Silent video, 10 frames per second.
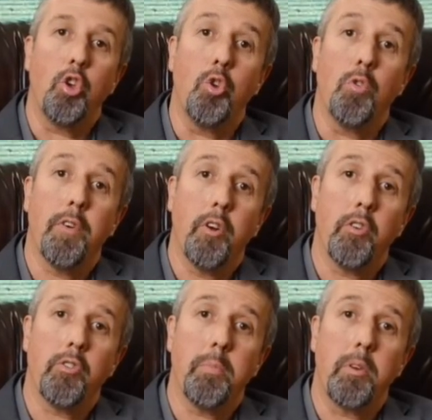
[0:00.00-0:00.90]
You
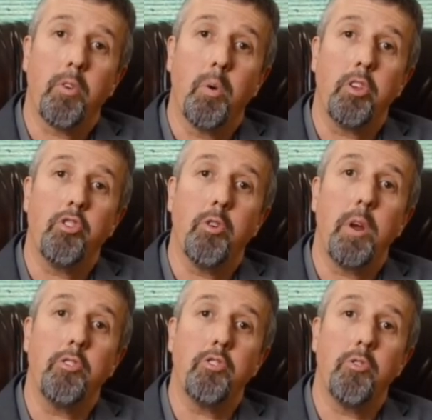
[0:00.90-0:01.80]
first must go get your
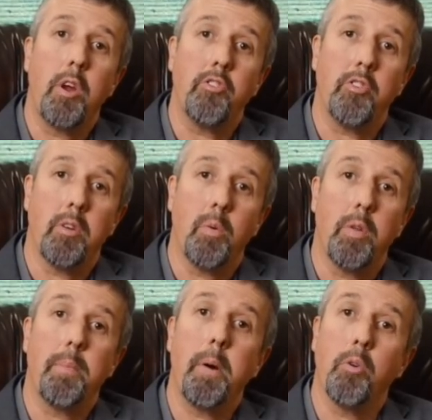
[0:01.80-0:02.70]
registration
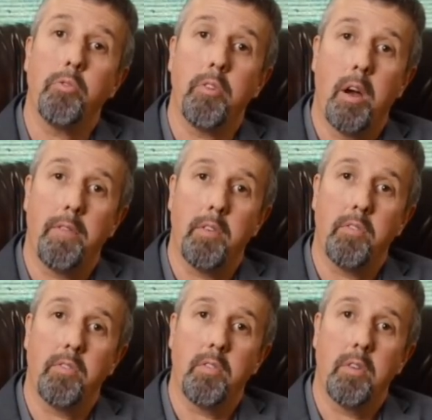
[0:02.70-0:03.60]
with the post
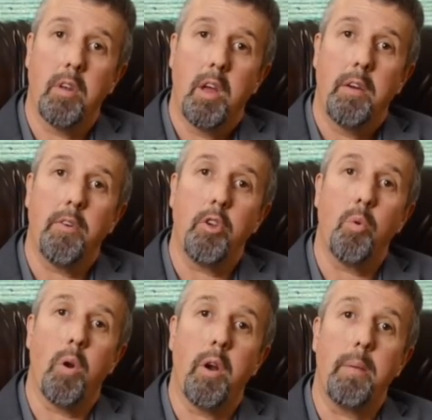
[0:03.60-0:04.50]
office, for
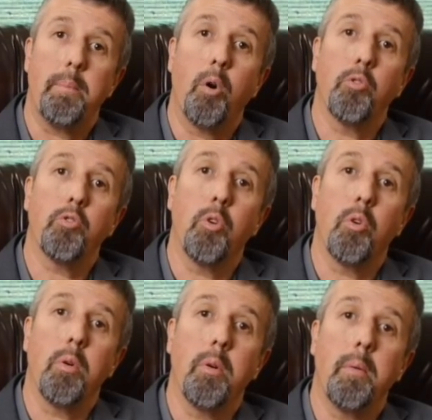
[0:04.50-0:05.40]
you are a
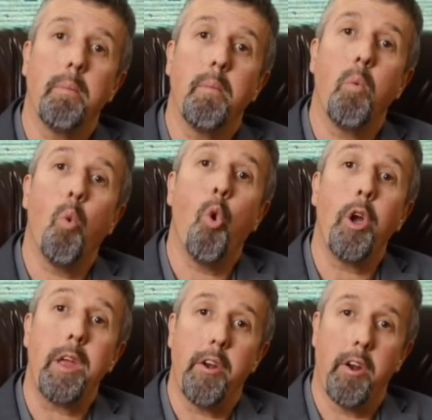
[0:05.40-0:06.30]
postal
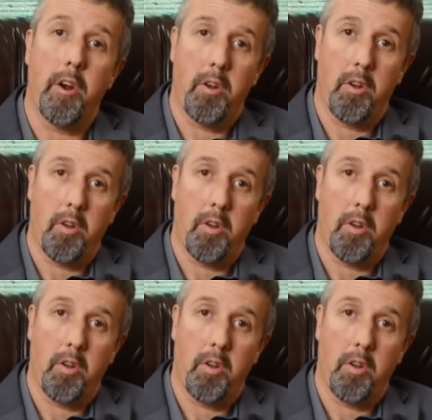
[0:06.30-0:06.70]
warrior.